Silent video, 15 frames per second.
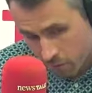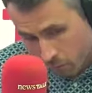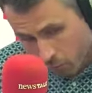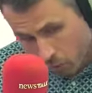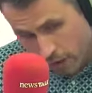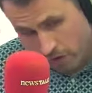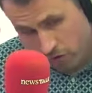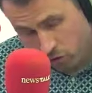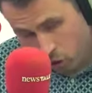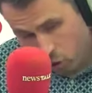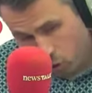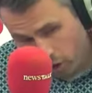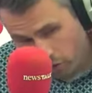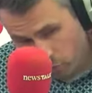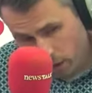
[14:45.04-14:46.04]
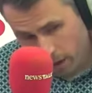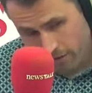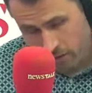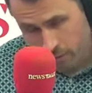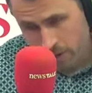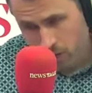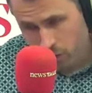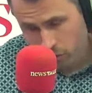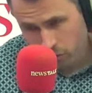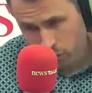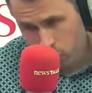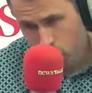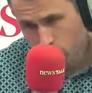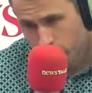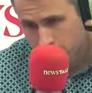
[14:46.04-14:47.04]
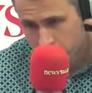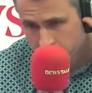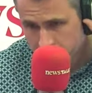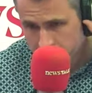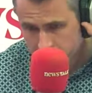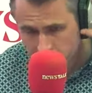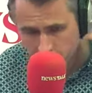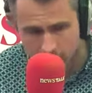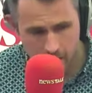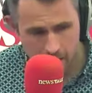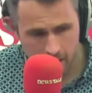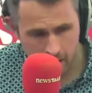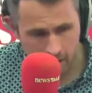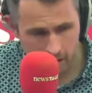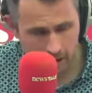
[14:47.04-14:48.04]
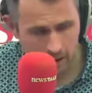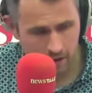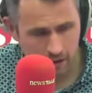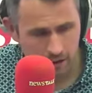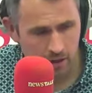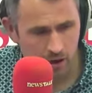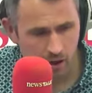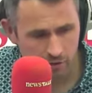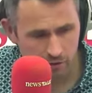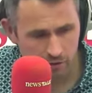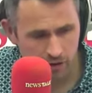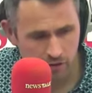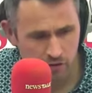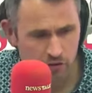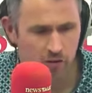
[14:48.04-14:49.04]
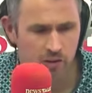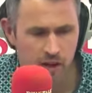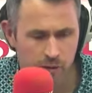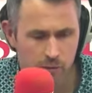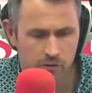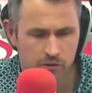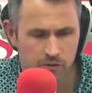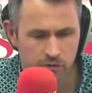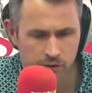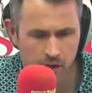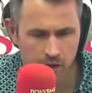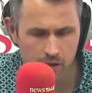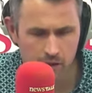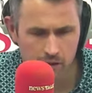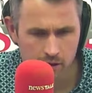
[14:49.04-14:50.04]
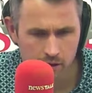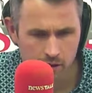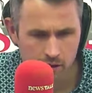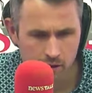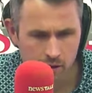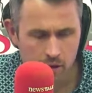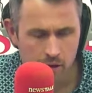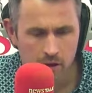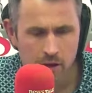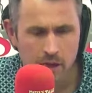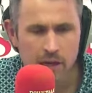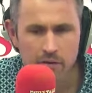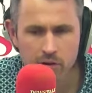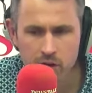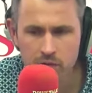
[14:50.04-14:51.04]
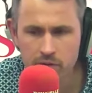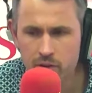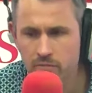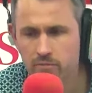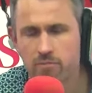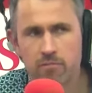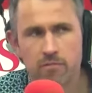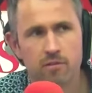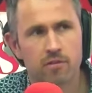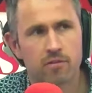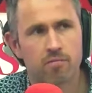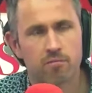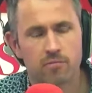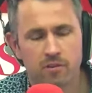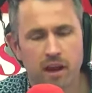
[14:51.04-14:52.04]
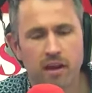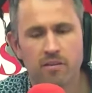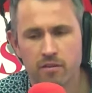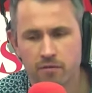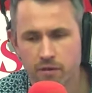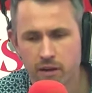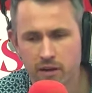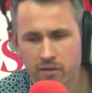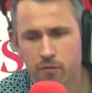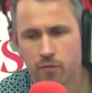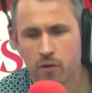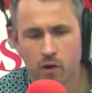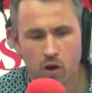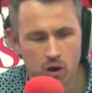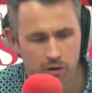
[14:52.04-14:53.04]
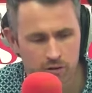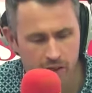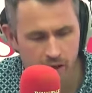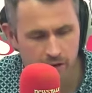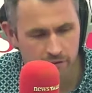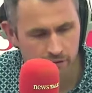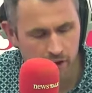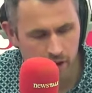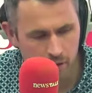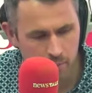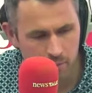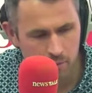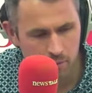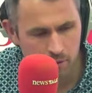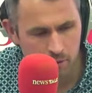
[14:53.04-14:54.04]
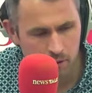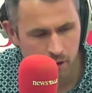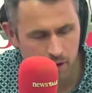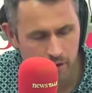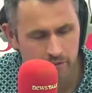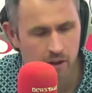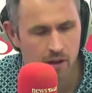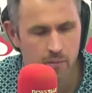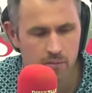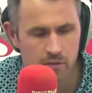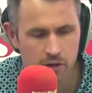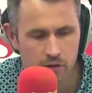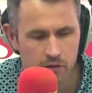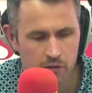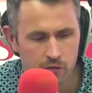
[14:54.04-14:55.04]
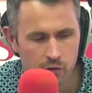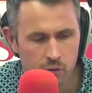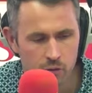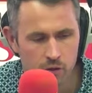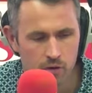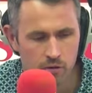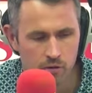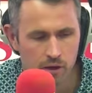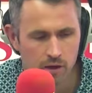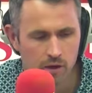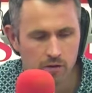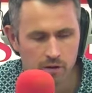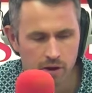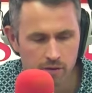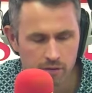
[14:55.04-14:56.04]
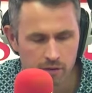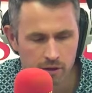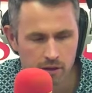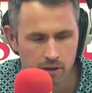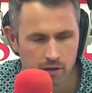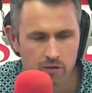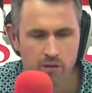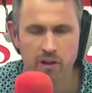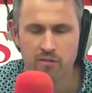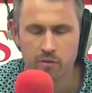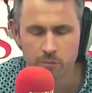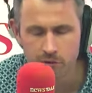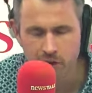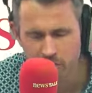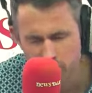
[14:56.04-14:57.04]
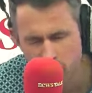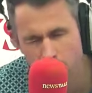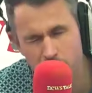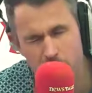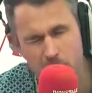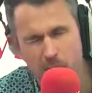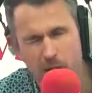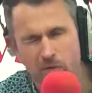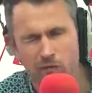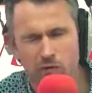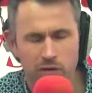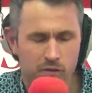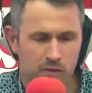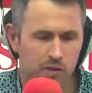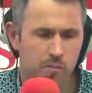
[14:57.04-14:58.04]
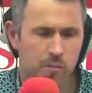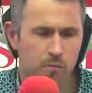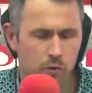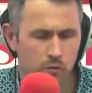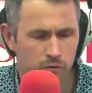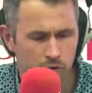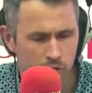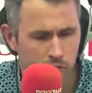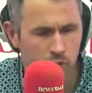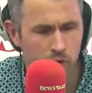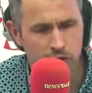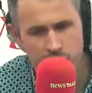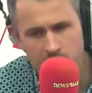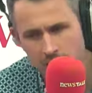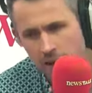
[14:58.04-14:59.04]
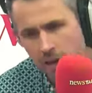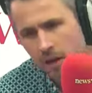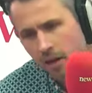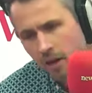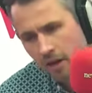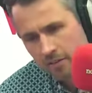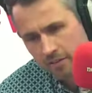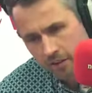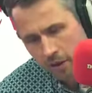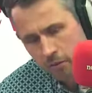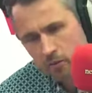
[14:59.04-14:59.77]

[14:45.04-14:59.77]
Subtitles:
before I let you go, I just want to ask about another story that's getting a lot of attention today, which is the clearing of the tented village, if we call it that. People, asylum seekers who were in and around the International Protection Office on Mount Street, so they've been moved to Crooksling in South